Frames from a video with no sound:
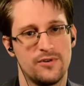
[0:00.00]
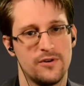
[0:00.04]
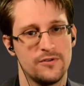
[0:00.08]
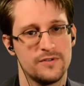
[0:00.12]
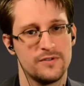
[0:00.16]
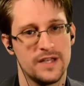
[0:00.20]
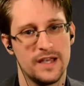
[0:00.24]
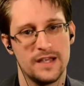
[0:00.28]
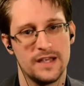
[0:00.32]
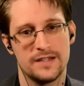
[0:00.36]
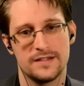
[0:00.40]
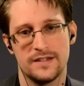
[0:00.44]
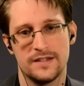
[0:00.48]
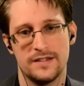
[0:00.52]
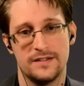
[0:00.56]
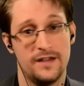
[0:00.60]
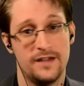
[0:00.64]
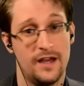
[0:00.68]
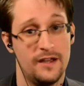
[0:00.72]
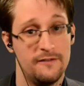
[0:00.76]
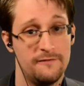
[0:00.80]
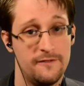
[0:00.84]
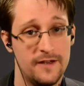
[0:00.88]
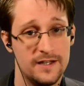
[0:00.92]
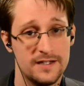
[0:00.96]
protest,
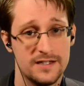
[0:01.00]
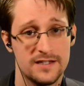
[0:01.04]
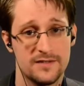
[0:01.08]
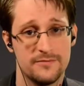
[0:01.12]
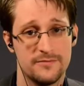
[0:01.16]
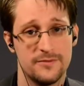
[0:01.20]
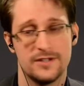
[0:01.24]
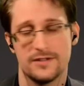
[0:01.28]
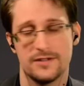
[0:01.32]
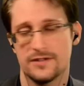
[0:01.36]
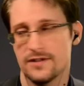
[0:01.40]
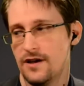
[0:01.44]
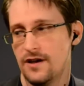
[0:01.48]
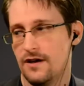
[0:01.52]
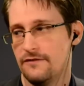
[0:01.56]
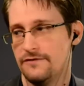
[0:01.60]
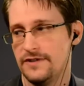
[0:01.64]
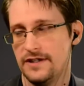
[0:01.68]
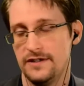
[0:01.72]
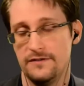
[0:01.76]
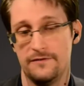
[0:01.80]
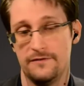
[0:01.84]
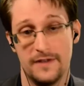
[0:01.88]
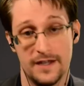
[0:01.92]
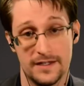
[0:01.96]
and divestment
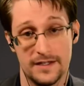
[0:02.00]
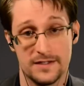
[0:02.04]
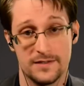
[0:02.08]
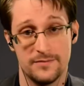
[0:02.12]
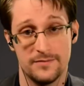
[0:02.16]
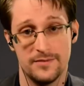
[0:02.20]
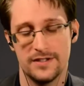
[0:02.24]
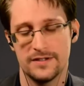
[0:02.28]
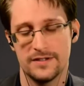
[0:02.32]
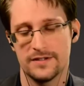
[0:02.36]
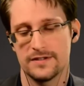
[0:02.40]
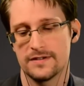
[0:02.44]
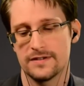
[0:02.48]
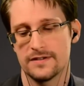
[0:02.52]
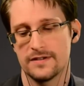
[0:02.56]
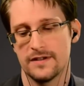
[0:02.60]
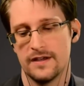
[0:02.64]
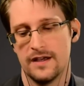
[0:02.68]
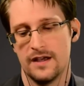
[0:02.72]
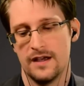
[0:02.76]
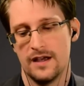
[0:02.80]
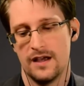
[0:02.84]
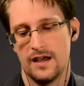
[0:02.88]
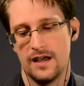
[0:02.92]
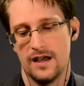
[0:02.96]
of investments
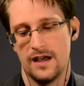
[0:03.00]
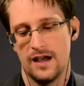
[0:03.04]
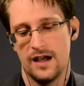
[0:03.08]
